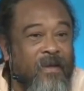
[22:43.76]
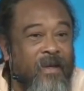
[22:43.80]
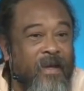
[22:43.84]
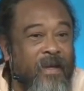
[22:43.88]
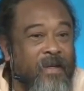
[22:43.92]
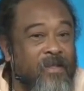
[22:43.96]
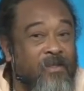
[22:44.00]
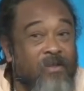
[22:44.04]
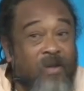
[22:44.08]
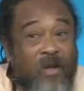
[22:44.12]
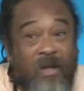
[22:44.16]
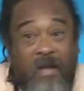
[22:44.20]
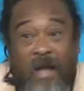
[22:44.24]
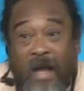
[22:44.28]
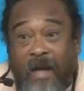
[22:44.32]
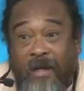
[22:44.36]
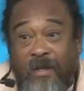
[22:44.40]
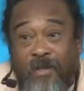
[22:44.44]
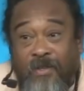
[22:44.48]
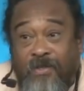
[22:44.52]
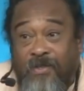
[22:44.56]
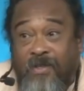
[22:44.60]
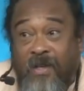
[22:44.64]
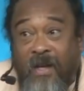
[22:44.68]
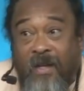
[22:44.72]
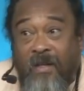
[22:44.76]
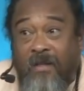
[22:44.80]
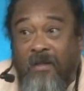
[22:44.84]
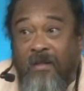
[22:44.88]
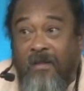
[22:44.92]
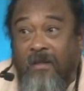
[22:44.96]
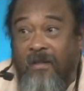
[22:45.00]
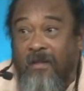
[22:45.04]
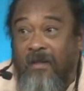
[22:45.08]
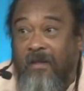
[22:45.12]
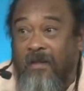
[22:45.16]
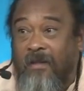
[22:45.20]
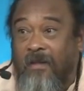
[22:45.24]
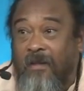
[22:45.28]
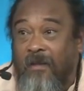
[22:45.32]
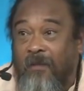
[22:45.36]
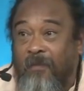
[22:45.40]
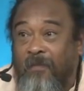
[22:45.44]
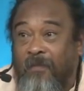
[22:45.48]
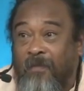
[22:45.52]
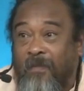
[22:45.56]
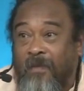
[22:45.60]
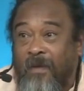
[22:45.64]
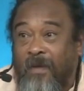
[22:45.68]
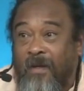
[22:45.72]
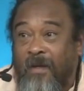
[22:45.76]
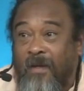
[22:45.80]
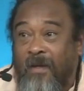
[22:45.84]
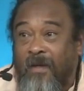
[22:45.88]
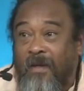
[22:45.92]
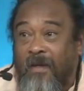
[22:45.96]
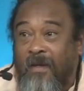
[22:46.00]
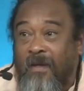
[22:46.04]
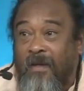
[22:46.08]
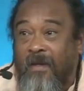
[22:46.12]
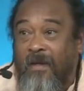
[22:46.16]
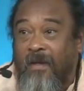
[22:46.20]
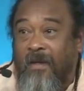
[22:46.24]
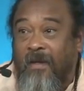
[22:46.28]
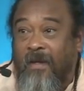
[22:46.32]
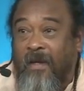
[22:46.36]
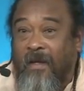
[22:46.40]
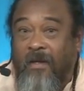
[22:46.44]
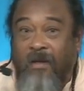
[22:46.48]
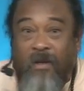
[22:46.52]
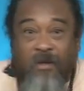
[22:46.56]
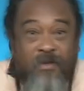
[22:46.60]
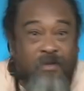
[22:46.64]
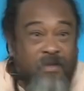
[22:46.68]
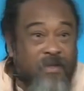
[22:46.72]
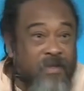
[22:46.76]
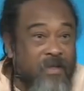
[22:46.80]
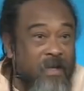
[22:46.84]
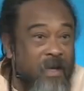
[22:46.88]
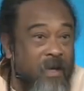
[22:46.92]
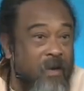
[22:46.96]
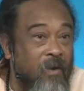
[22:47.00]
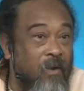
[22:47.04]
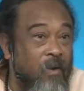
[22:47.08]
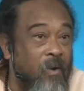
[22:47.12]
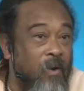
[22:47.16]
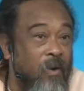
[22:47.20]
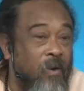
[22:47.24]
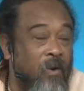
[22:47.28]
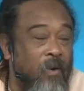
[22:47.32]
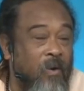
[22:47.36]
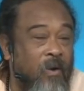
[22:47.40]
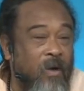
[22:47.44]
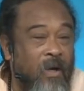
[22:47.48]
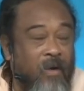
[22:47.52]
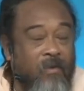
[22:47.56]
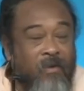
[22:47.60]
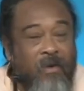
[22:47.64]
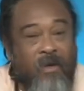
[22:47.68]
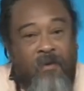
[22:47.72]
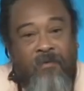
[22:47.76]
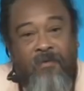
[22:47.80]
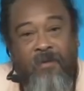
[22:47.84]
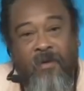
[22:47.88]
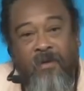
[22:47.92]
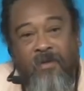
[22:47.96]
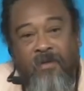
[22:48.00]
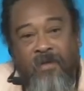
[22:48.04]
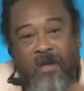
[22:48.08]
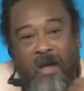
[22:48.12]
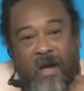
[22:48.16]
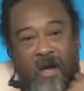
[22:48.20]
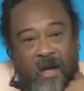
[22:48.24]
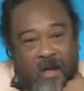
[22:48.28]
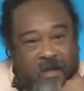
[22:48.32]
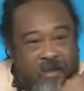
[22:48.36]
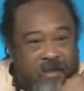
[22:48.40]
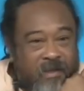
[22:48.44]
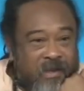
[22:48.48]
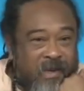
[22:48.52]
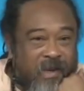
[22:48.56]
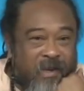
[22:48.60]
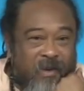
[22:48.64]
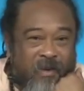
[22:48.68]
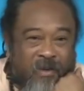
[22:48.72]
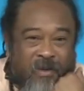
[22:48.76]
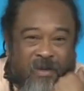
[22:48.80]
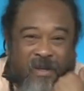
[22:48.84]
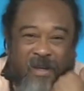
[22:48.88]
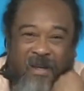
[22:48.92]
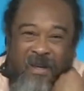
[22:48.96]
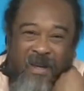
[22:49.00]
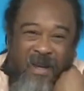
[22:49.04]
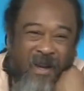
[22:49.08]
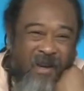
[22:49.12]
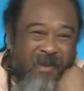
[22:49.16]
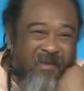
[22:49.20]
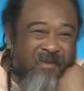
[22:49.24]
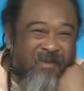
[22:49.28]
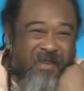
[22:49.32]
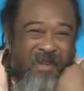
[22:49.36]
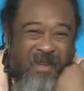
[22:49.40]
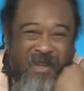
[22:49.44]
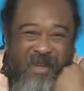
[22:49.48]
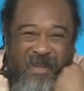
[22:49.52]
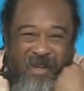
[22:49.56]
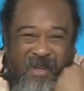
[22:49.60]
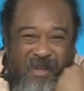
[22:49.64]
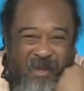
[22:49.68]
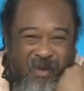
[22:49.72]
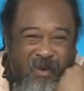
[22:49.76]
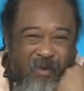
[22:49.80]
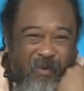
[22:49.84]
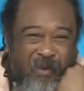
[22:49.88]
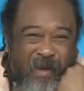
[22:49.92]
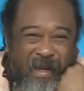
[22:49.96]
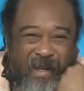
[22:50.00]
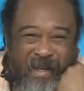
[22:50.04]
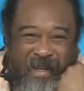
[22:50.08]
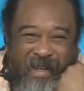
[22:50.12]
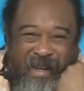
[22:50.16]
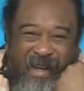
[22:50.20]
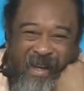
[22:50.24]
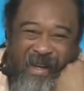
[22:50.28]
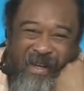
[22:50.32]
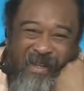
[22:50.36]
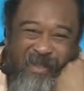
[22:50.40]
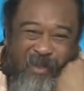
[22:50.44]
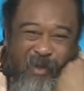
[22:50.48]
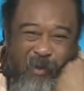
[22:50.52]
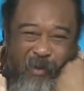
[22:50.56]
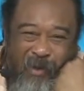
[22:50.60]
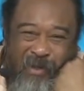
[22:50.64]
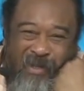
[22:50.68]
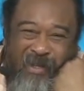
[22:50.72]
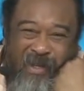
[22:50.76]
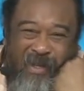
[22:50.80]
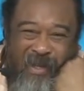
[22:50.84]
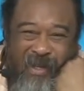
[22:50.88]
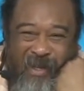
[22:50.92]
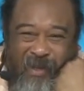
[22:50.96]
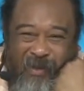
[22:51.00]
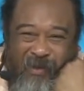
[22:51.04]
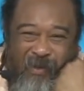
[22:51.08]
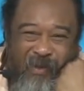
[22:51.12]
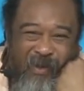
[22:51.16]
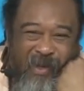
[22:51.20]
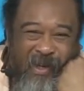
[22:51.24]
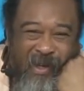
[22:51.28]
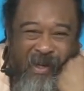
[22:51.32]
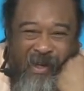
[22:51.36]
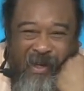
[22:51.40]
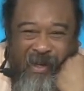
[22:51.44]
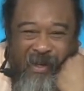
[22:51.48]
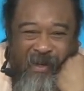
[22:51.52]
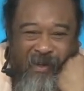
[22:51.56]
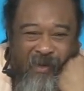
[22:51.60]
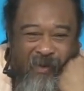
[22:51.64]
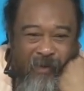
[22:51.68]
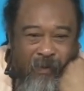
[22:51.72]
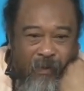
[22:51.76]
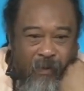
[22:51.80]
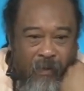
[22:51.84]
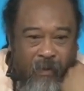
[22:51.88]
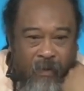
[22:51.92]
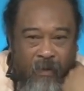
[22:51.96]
It's not like the sun. It doesn't say, oh, I really feel tired today. I don't think I'll radiate so much heat today. You know?